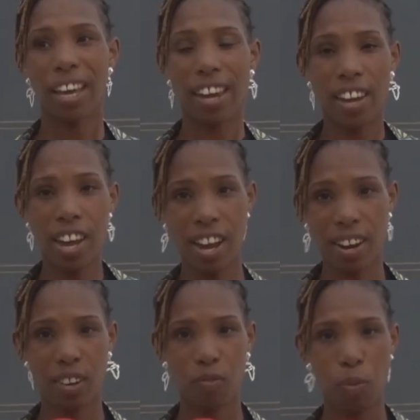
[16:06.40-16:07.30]

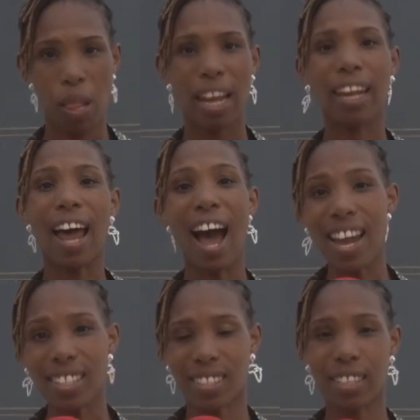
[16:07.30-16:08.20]
Here
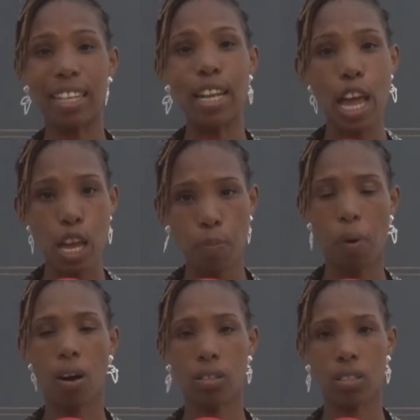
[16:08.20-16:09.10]
lies the
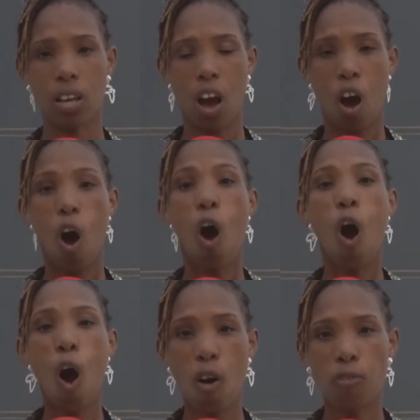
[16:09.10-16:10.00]
labors
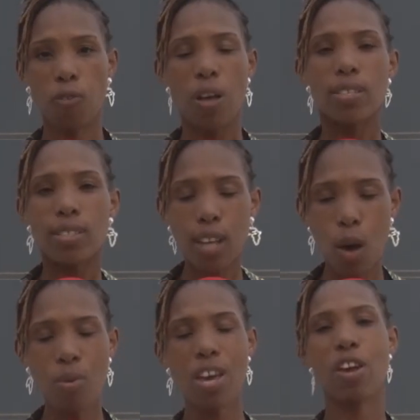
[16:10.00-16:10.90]
of
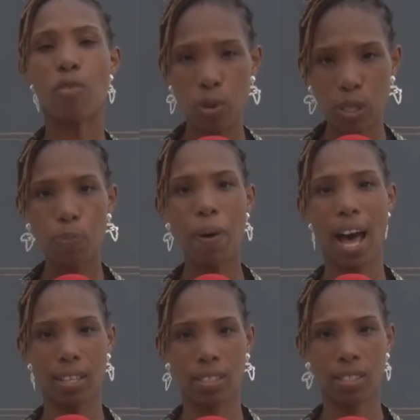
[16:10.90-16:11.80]
some heroes
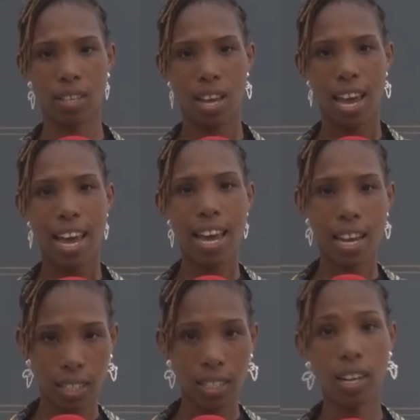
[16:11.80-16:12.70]
past
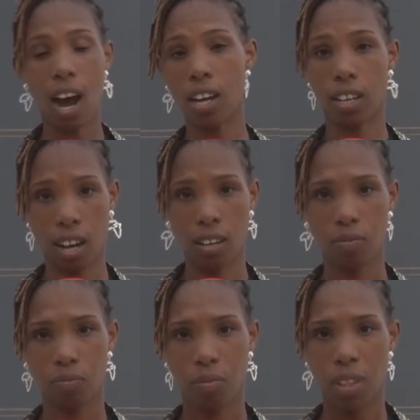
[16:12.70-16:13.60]
in Ghana.
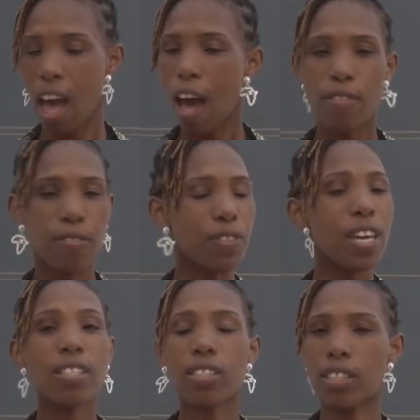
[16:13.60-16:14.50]

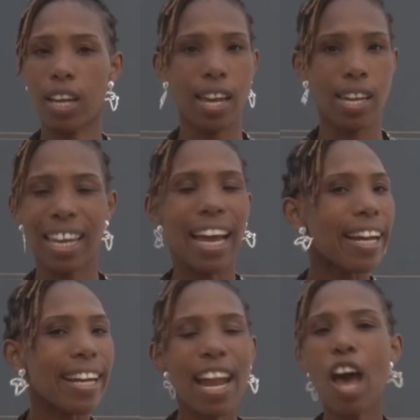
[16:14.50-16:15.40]
This day
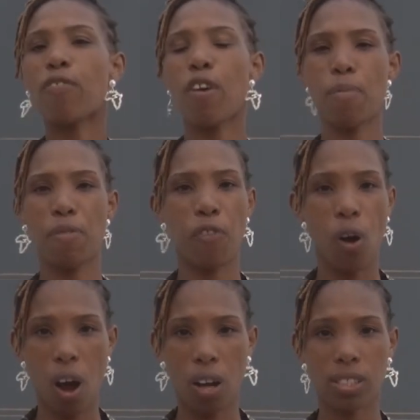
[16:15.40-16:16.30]
can never be
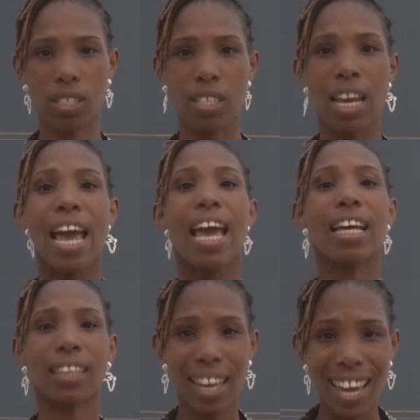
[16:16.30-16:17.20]
forgotten
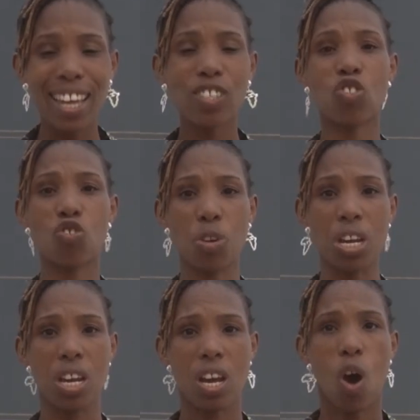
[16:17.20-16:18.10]
in the
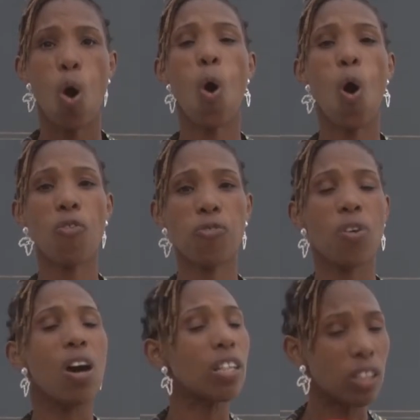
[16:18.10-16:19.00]
history of
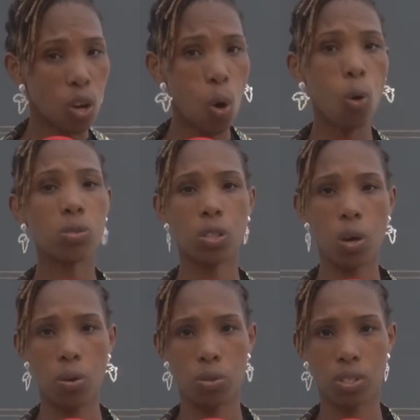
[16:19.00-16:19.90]
the Gold
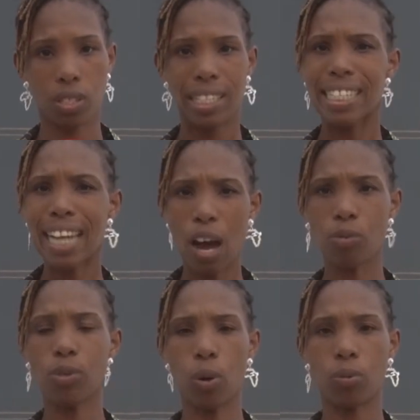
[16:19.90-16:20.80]
Coast, now
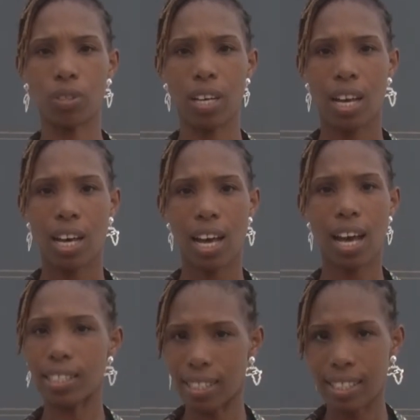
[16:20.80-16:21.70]
known
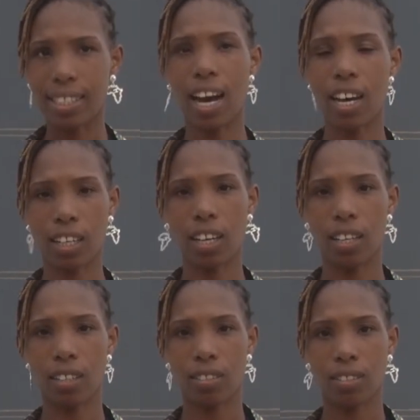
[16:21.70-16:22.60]
as Ghana.
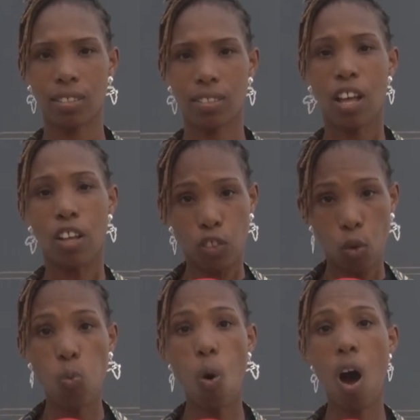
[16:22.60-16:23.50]
The
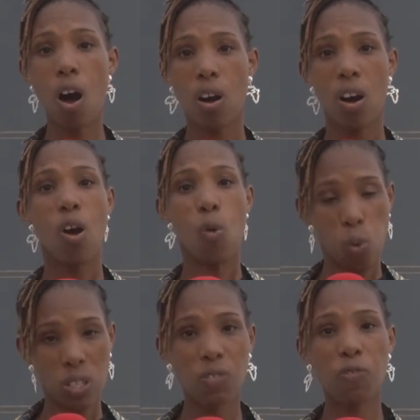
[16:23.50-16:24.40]
war
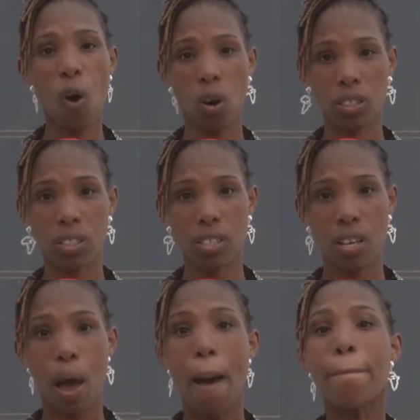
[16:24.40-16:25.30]
was fought.
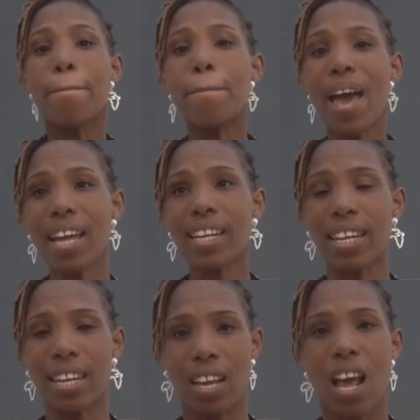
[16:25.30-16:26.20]

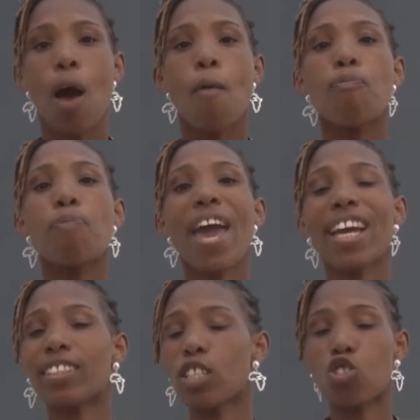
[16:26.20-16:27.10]
Many
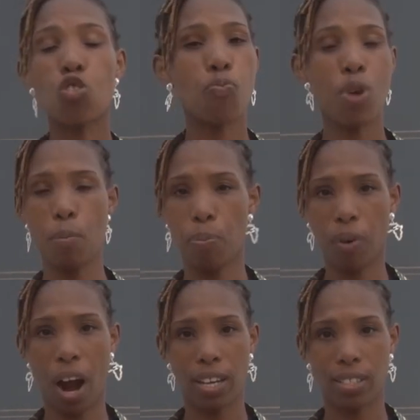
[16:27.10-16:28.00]
paid the supreme
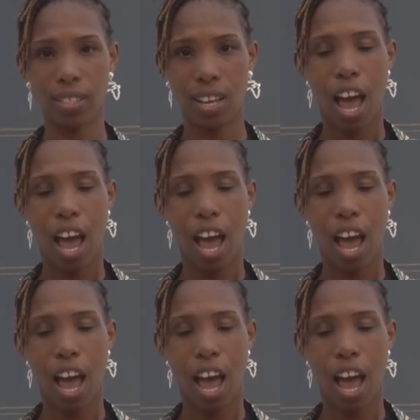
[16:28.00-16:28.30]
price